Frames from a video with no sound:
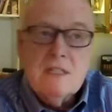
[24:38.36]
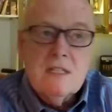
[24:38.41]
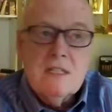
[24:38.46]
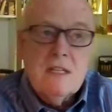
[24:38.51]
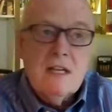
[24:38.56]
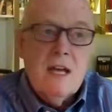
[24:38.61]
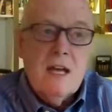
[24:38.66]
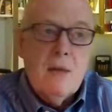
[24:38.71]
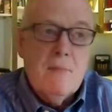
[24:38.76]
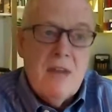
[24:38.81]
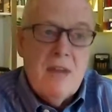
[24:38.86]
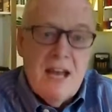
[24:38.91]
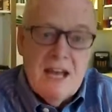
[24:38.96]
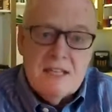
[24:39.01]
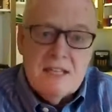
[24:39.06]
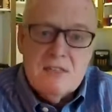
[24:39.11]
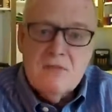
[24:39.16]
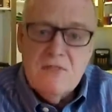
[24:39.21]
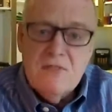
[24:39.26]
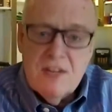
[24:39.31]

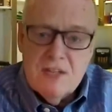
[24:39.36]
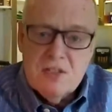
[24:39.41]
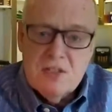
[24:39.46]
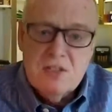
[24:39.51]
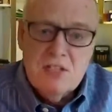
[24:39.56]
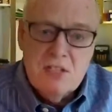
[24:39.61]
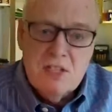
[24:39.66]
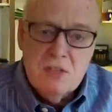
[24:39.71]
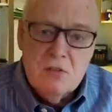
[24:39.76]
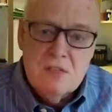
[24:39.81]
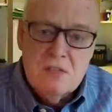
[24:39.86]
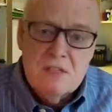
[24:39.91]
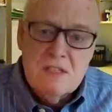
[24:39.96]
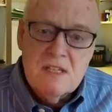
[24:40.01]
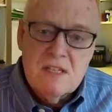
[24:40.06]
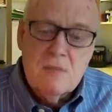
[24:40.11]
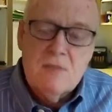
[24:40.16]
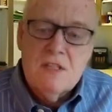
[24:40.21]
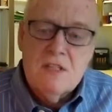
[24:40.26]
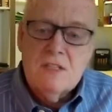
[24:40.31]
masks, face shields, and some
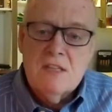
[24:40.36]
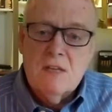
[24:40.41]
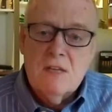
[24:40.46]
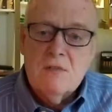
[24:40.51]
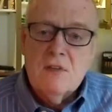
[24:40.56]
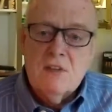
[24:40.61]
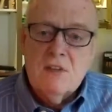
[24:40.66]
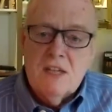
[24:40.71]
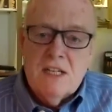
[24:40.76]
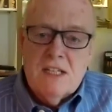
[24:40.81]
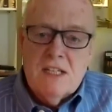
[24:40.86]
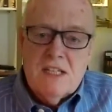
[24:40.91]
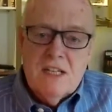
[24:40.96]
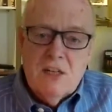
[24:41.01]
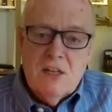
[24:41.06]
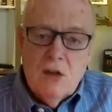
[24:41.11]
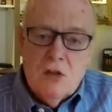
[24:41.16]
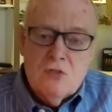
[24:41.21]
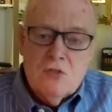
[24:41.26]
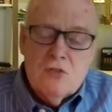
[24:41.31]
of these other things can
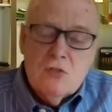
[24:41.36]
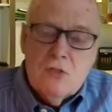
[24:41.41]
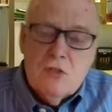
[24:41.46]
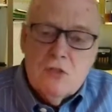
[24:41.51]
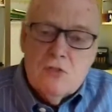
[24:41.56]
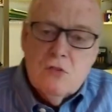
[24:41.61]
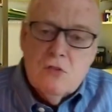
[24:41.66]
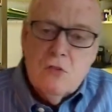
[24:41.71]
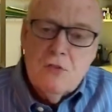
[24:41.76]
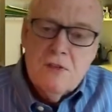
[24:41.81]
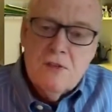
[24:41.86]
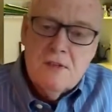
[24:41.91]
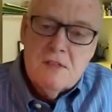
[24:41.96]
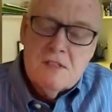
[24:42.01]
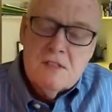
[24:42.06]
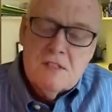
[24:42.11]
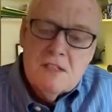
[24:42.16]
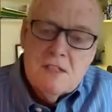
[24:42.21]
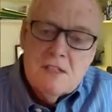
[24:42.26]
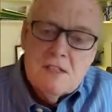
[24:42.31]
also control the
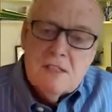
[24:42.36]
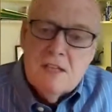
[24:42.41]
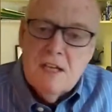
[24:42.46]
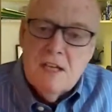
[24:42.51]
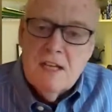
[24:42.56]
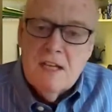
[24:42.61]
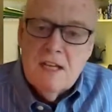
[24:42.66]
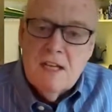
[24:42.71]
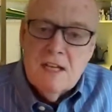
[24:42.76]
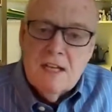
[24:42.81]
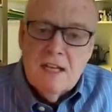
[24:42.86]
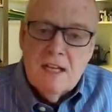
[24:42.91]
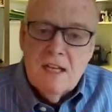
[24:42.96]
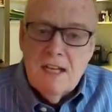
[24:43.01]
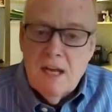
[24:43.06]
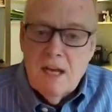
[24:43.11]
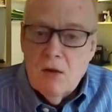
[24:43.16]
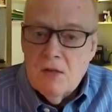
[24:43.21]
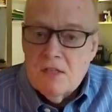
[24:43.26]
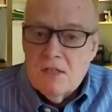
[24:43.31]
disease and
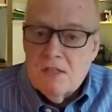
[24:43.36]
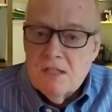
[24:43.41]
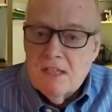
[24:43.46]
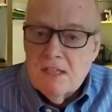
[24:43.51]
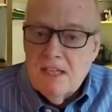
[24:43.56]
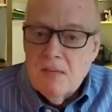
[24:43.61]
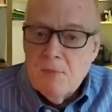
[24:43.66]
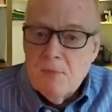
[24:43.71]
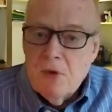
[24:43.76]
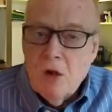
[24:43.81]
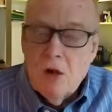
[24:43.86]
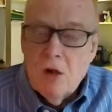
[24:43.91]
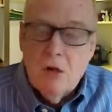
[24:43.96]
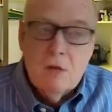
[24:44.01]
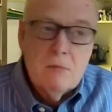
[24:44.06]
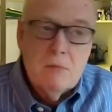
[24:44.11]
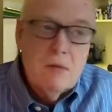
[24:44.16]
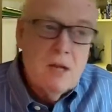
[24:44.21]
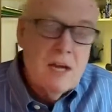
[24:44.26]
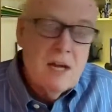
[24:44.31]
allow us to keep our
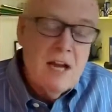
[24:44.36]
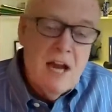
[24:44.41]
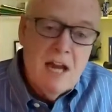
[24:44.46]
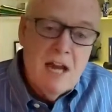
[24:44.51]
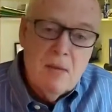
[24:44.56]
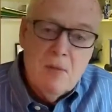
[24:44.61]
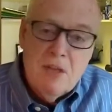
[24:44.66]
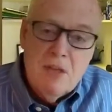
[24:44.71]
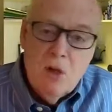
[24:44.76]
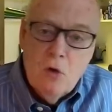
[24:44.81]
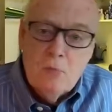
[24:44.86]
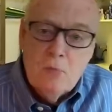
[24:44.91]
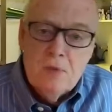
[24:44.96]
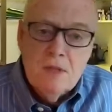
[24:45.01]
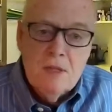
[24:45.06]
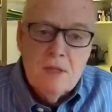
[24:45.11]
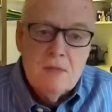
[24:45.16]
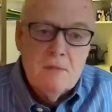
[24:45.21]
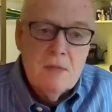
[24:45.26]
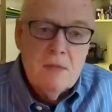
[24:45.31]
economy
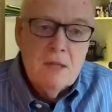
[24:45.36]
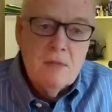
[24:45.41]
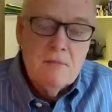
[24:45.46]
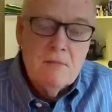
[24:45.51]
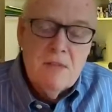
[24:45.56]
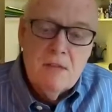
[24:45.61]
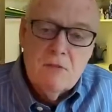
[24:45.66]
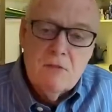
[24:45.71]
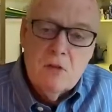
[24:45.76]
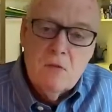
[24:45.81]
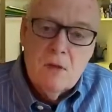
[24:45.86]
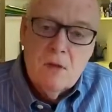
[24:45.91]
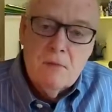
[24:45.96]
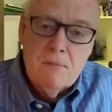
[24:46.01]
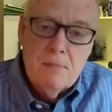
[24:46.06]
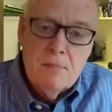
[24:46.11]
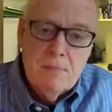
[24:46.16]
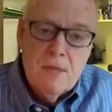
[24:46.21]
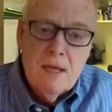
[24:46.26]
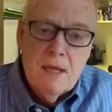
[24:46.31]
open and everyone
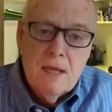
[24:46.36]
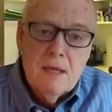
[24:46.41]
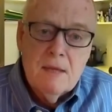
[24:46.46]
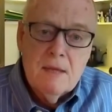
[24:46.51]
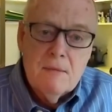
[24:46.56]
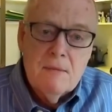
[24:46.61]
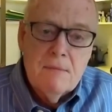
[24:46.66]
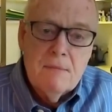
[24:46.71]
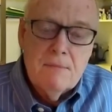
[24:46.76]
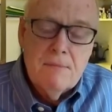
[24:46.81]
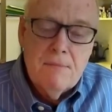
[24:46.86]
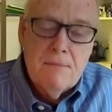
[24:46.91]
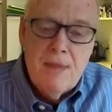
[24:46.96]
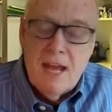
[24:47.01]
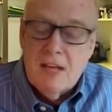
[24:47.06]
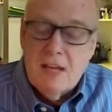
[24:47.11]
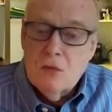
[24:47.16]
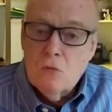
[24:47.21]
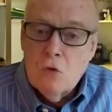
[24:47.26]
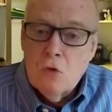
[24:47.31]
back
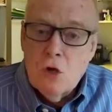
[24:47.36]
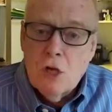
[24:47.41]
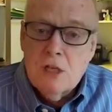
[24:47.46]
at work.